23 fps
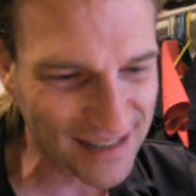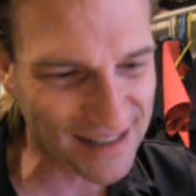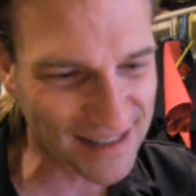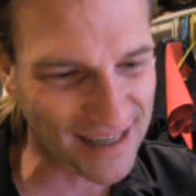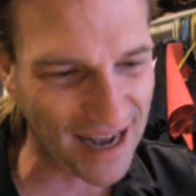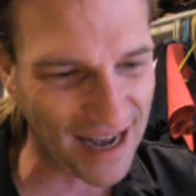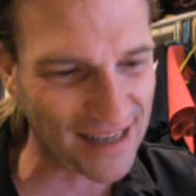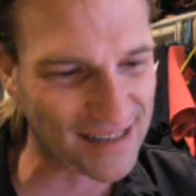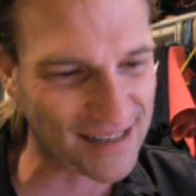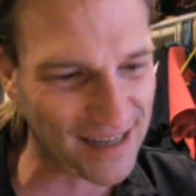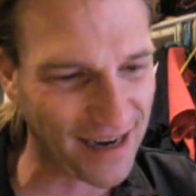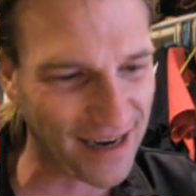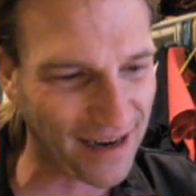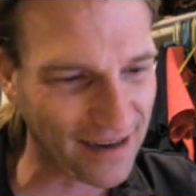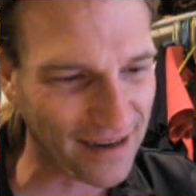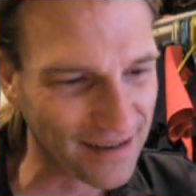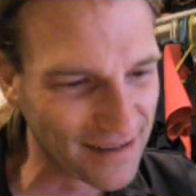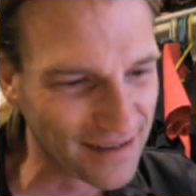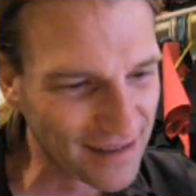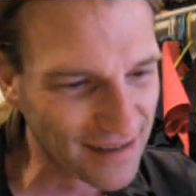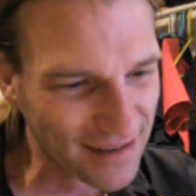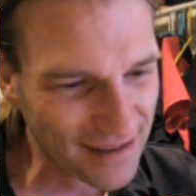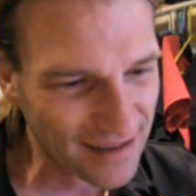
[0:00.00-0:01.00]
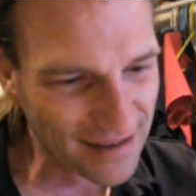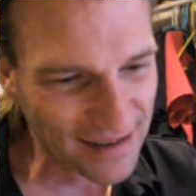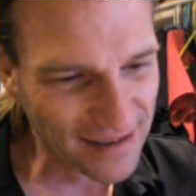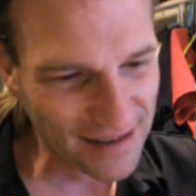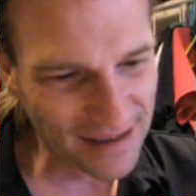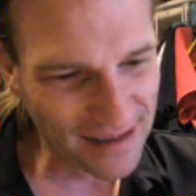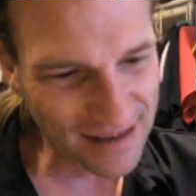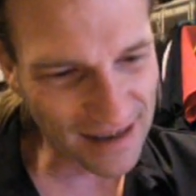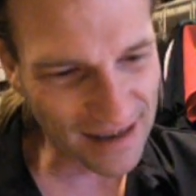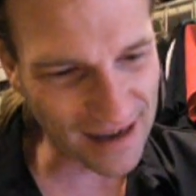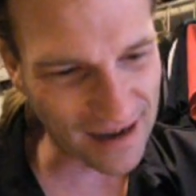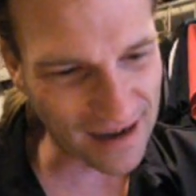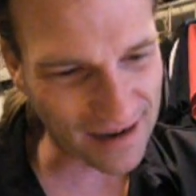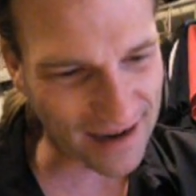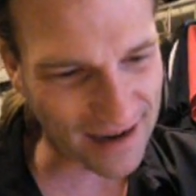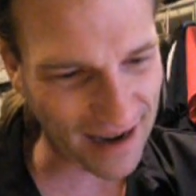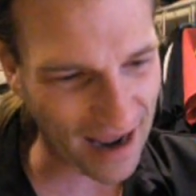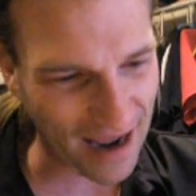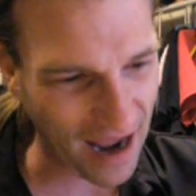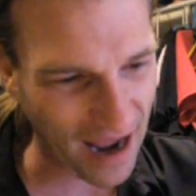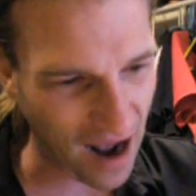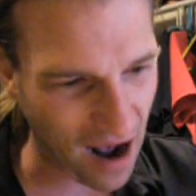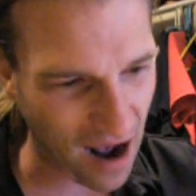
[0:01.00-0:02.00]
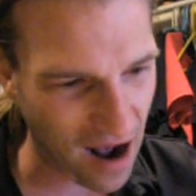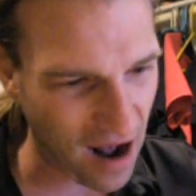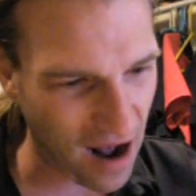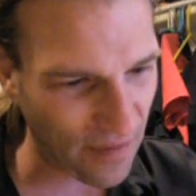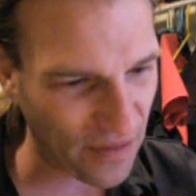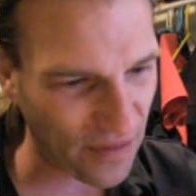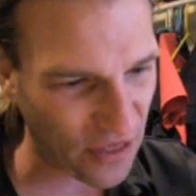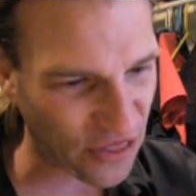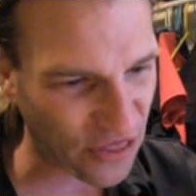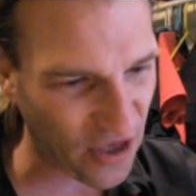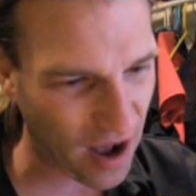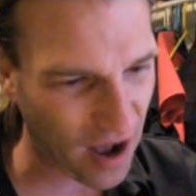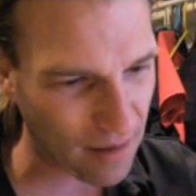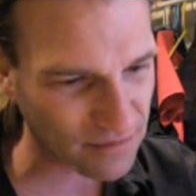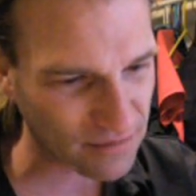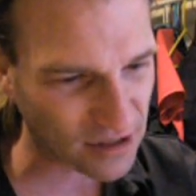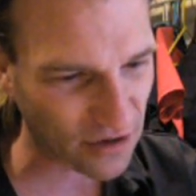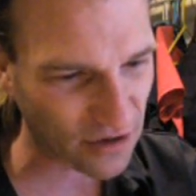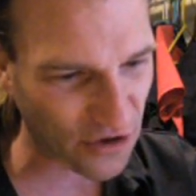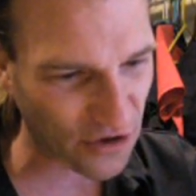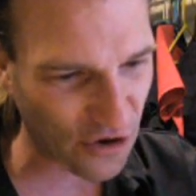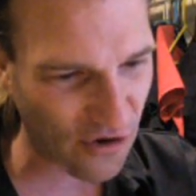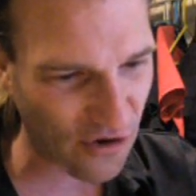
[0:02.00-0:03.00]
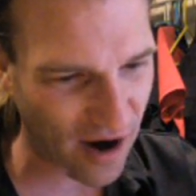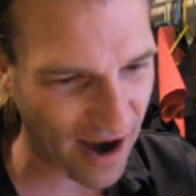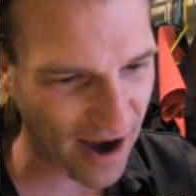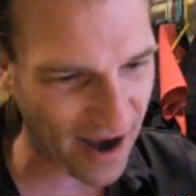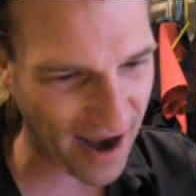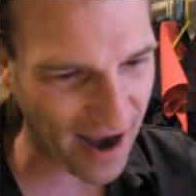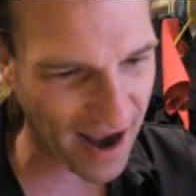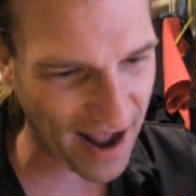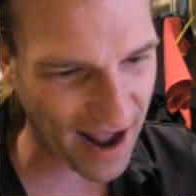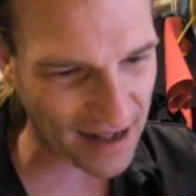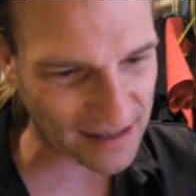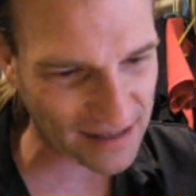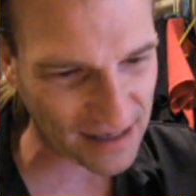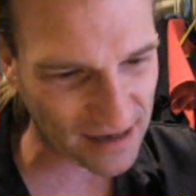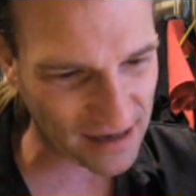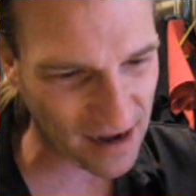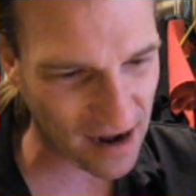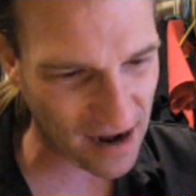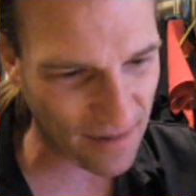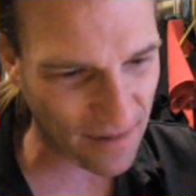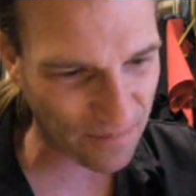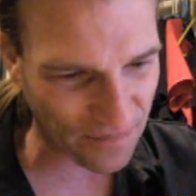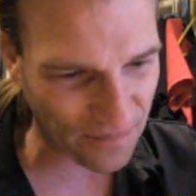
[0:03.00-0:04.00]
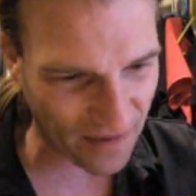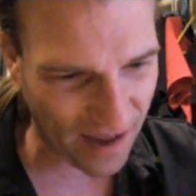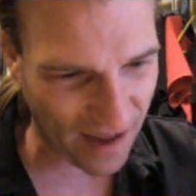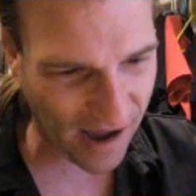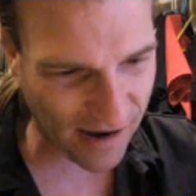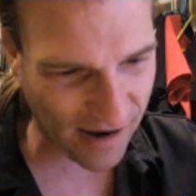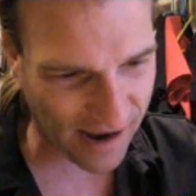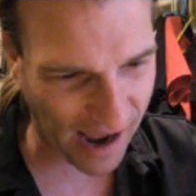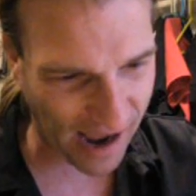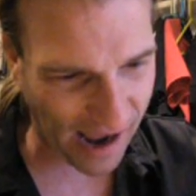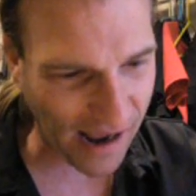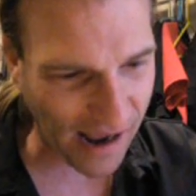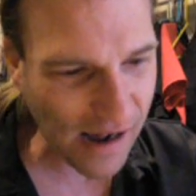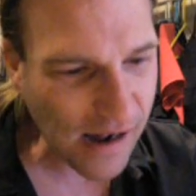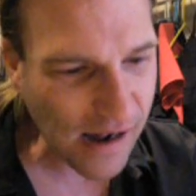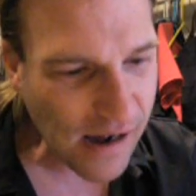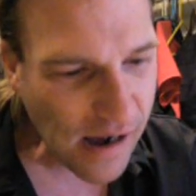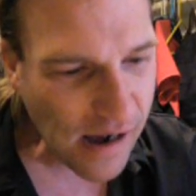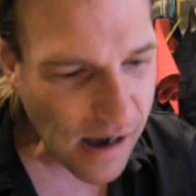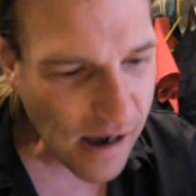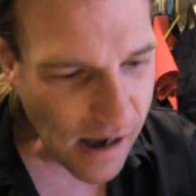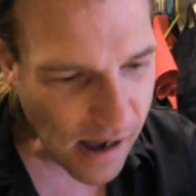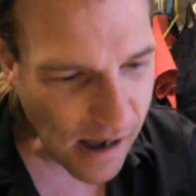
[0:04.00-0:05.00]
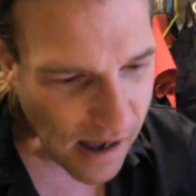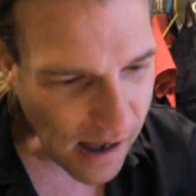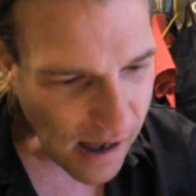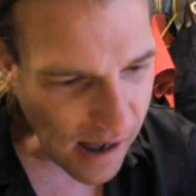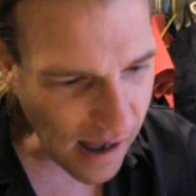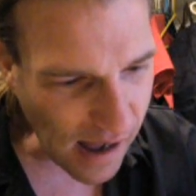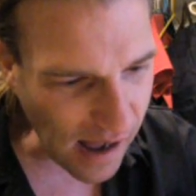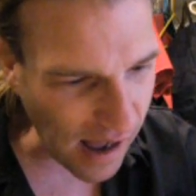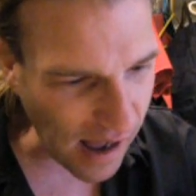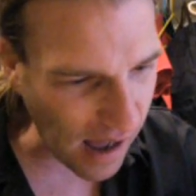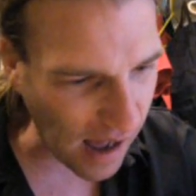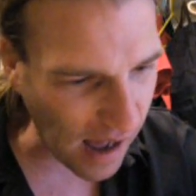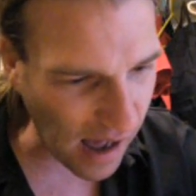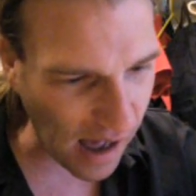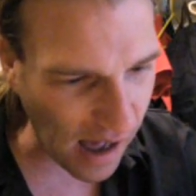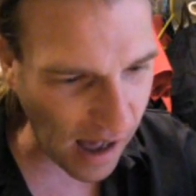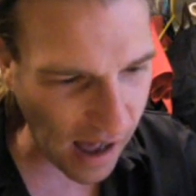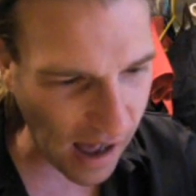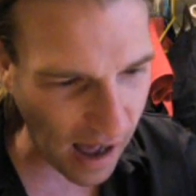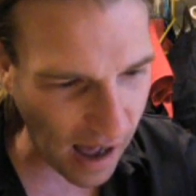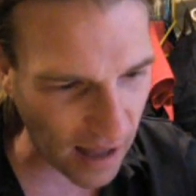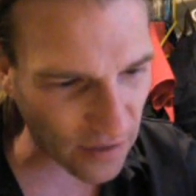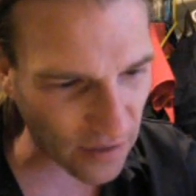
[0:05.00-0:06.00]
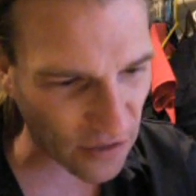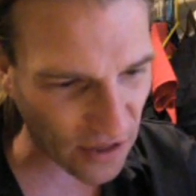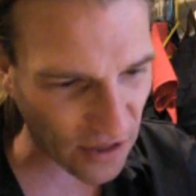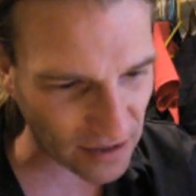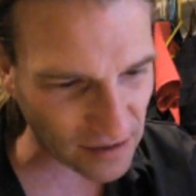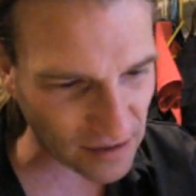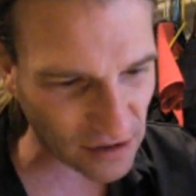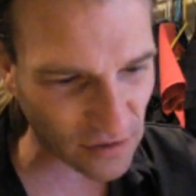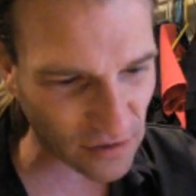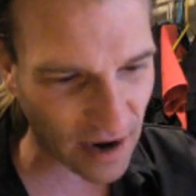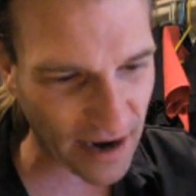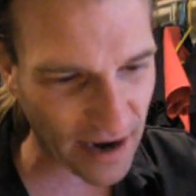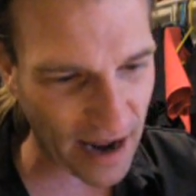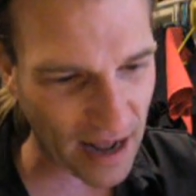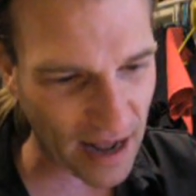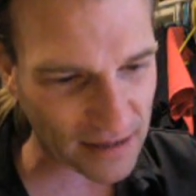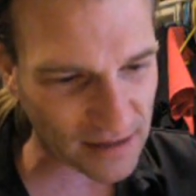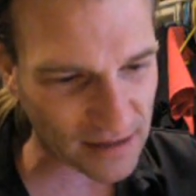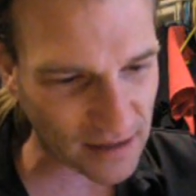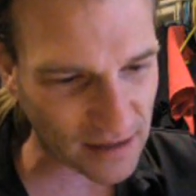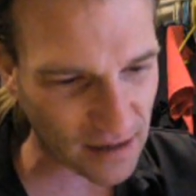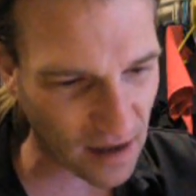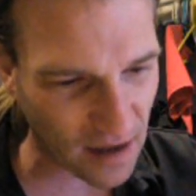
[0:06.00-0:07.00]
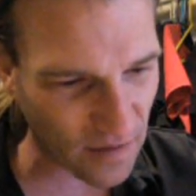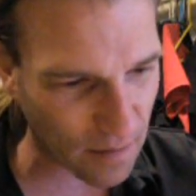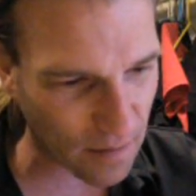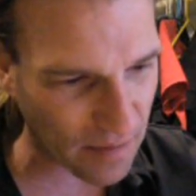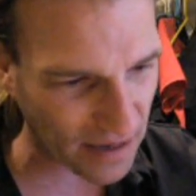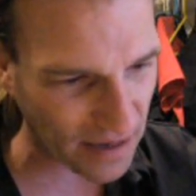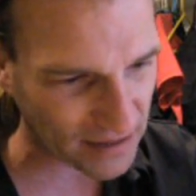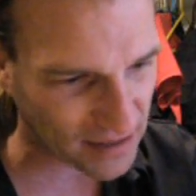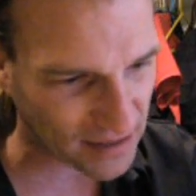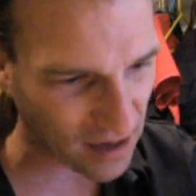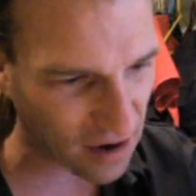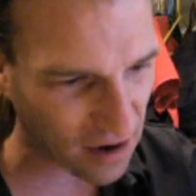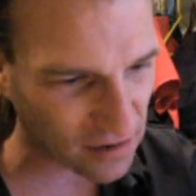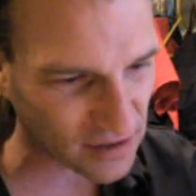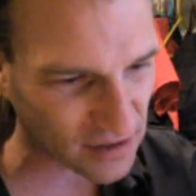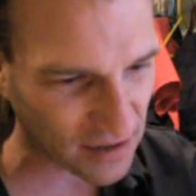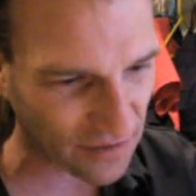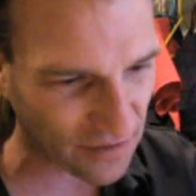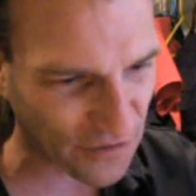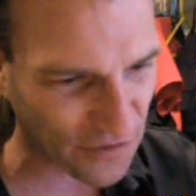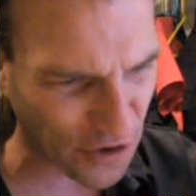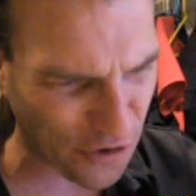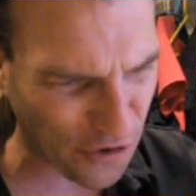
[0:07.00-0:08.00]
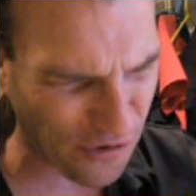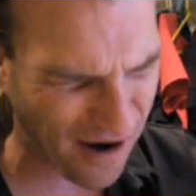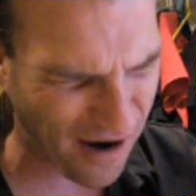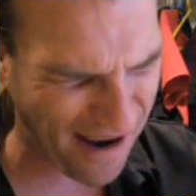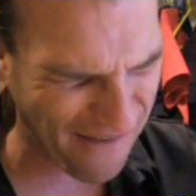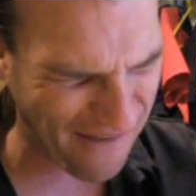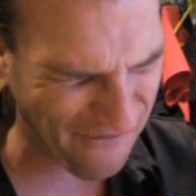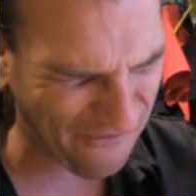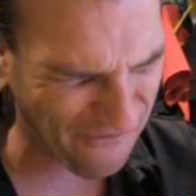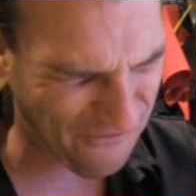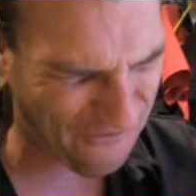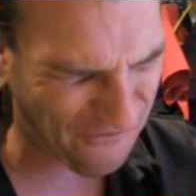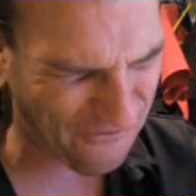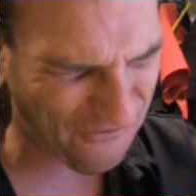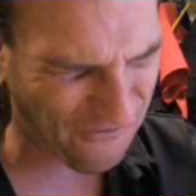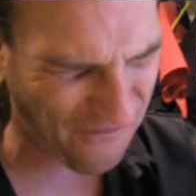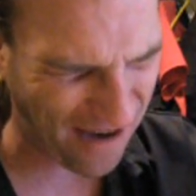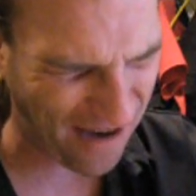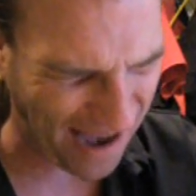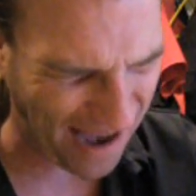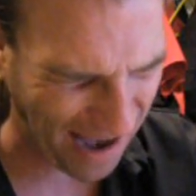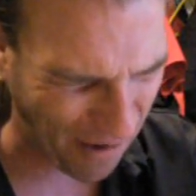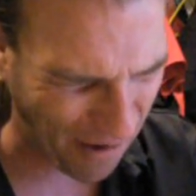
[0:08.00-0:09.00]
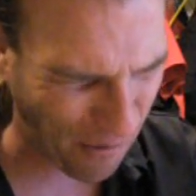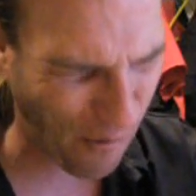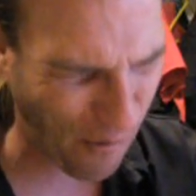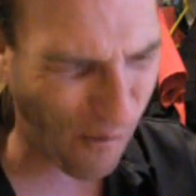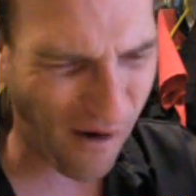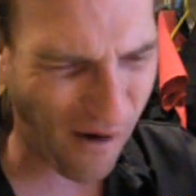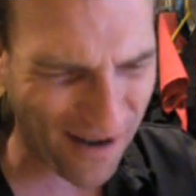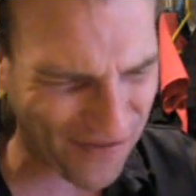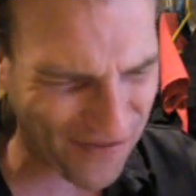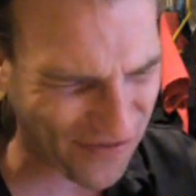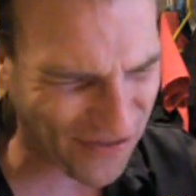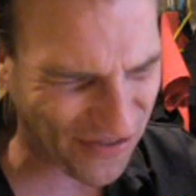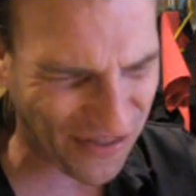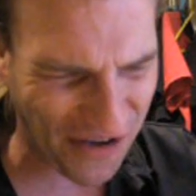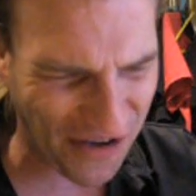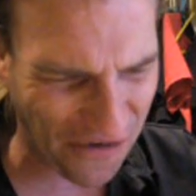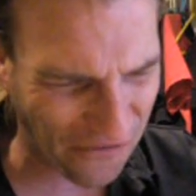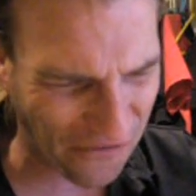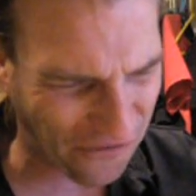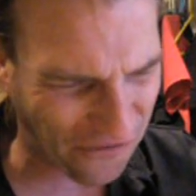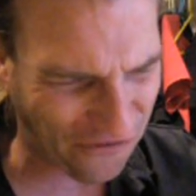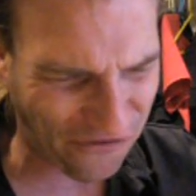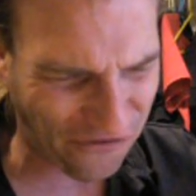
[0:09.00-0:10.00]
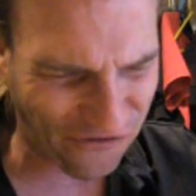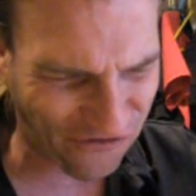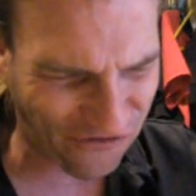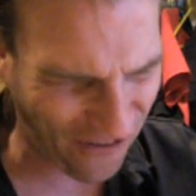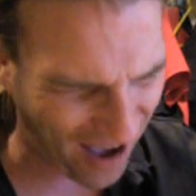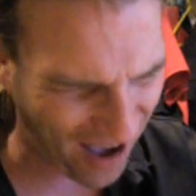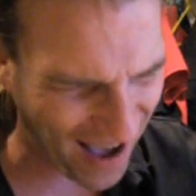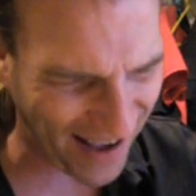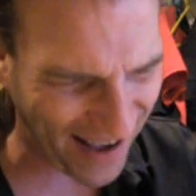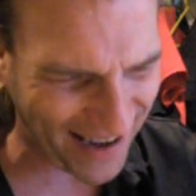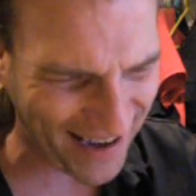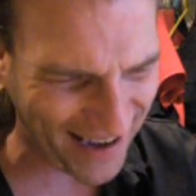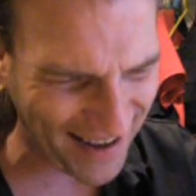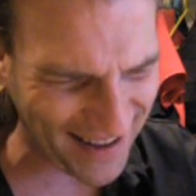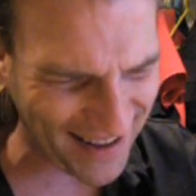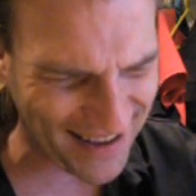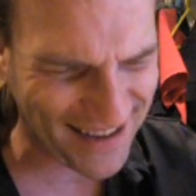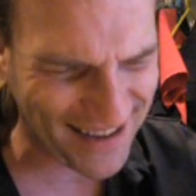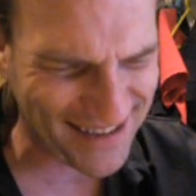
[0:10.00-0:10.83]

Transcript: Disgusting. Okay, on the thumbs of the right hands and on... Okay. On the thumbs of the right hands and on the big toes of their right feet. What the fuck?